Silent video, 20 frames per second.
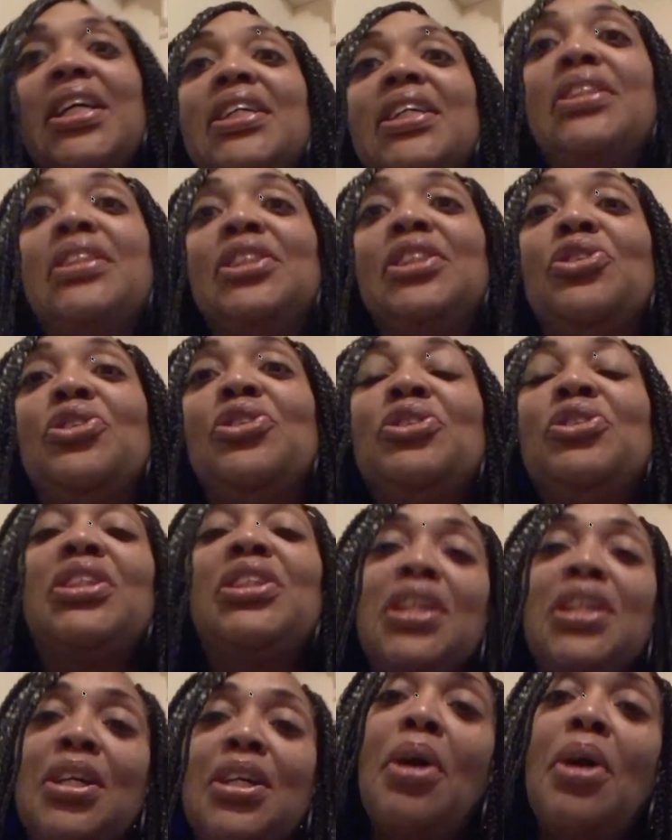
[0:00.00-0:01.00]
it's usually
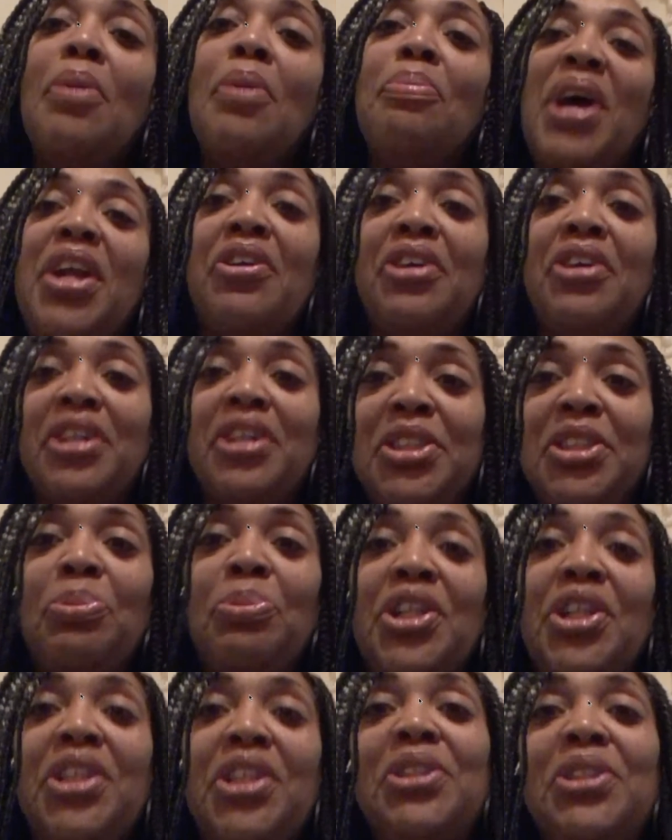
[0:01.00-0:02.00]
a better
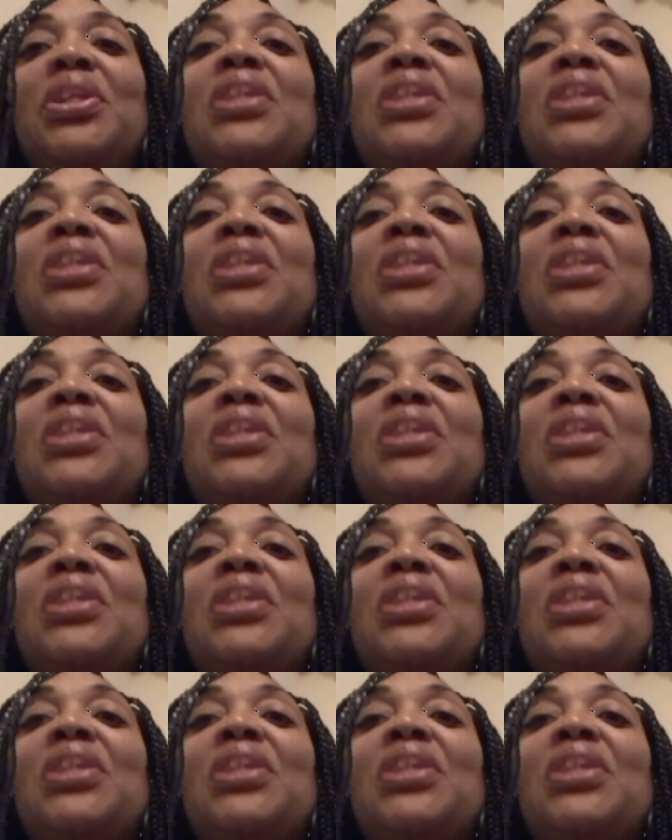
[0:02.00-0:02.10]
experience because